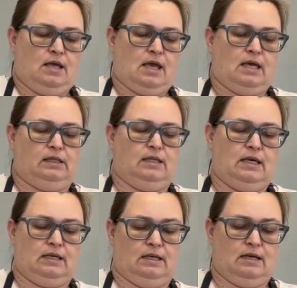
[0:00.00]
And
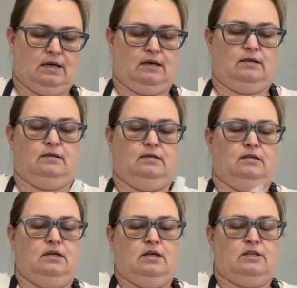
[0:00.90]
then
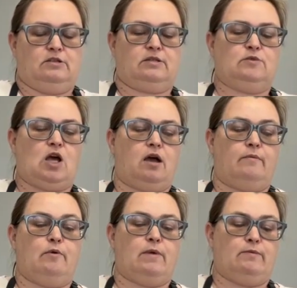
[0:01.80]
there's some talk
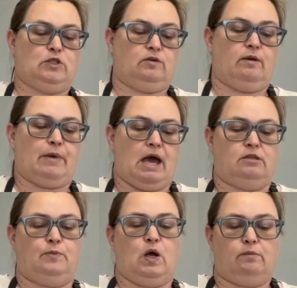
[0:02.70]
about maybe doing a
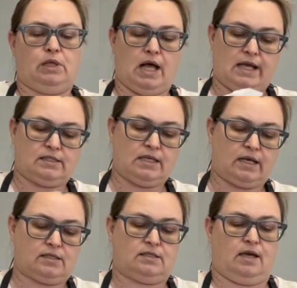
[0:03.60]
bath bomb class
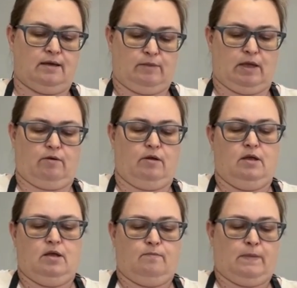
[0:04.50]
next time. They
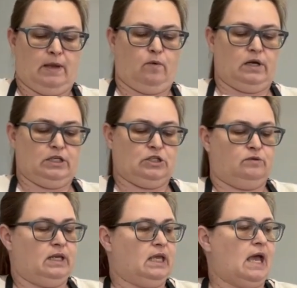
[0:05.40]
may want to do
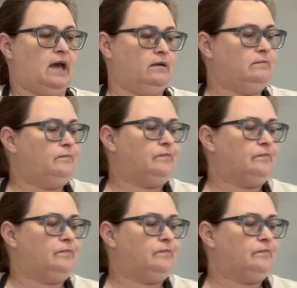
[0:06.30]
it again.